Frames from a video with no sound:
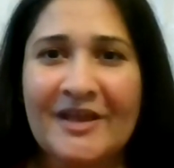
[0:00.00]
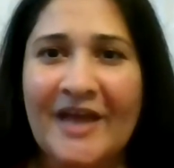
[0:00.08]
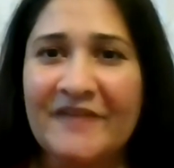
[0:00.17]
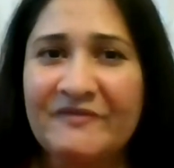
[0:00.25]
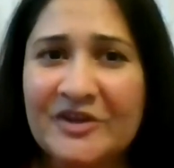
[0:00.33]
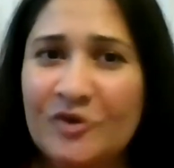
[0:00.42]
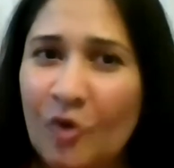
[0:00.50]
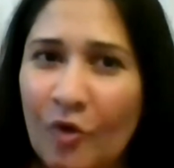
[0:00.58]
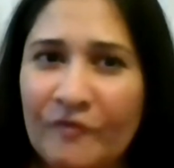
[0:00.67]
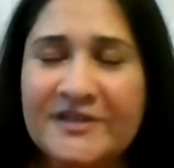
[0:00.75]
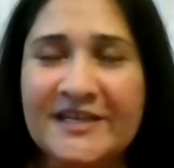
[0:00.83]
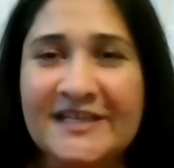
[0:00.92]
And when
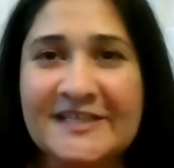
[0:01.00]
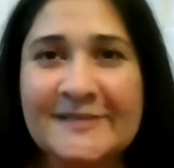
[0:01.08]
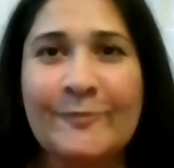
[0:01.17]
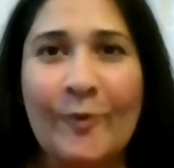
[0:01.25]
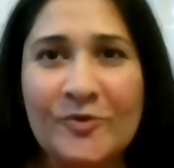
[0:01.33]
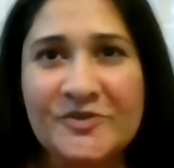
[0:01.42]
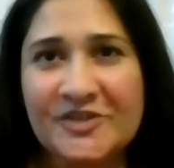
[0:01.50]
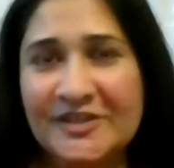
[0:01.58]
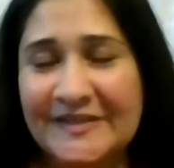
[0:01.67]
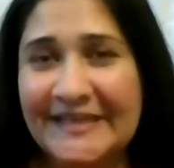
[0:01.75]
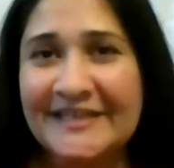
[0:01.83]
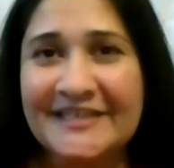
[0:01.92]
COVID
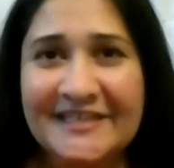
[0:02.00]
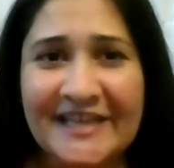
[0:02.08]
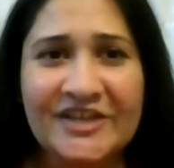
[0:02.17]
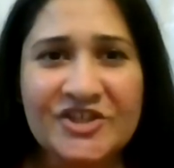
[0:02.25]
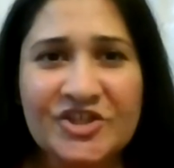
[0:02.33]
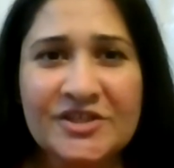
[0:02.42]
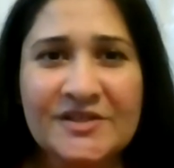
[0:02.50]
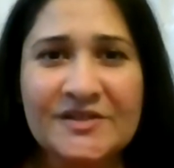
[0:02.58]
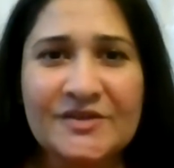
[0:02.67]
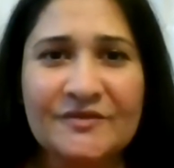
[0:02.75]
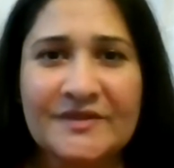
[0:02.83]
exposed the intentions of